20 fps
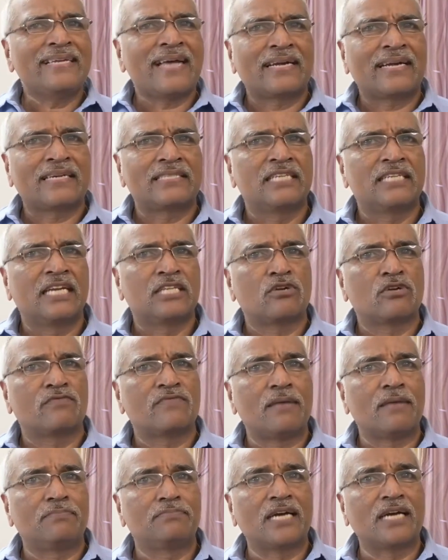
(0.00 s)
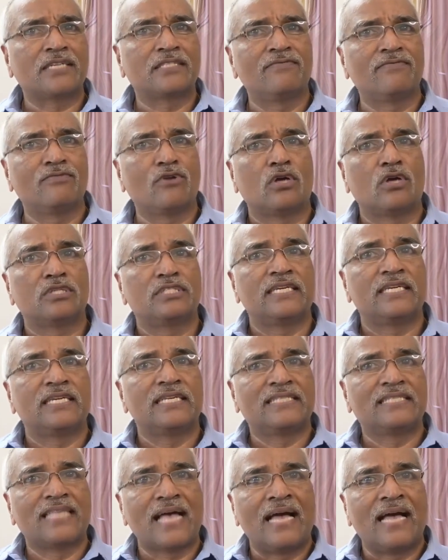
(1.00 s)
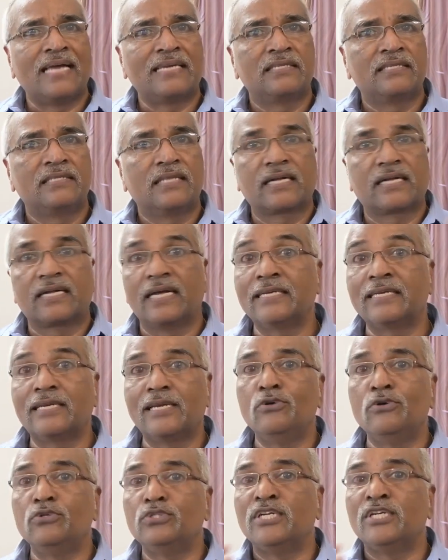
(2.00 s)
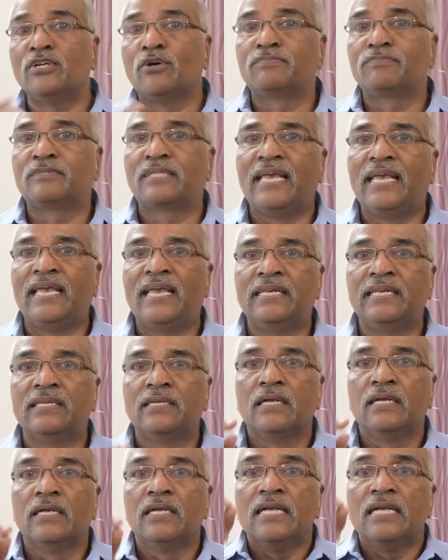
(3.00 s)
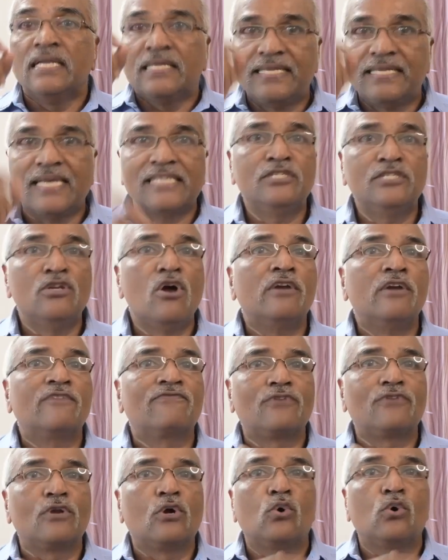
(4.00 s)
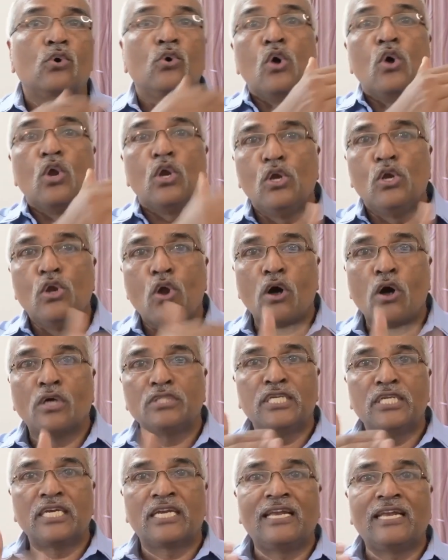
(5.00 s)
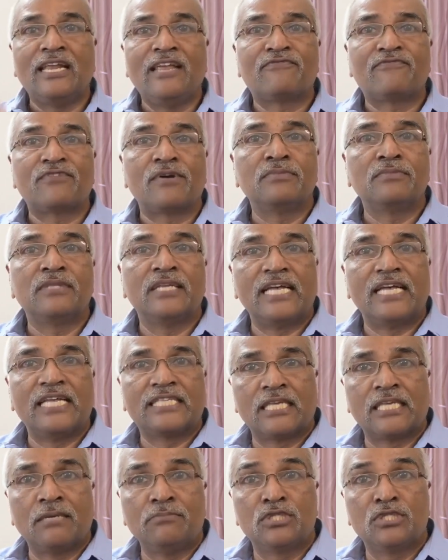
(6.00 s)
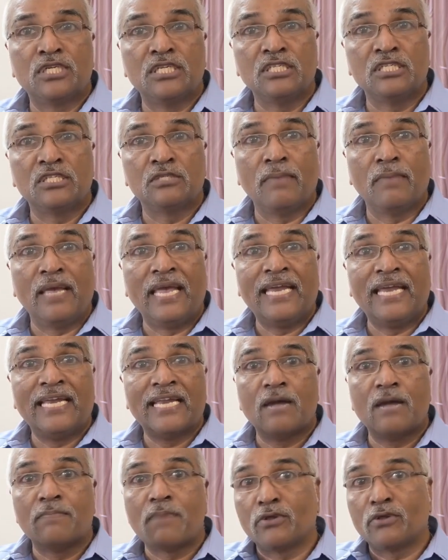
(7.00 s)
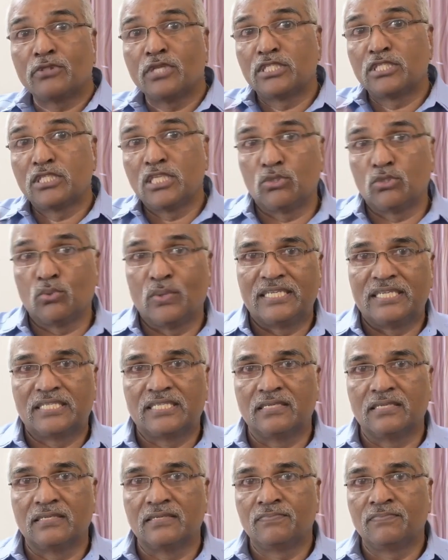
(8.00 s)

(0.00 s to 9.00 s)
characteristics of abductive logic is that the conclusion obtained does not flow logically from the assumptions made about the situation.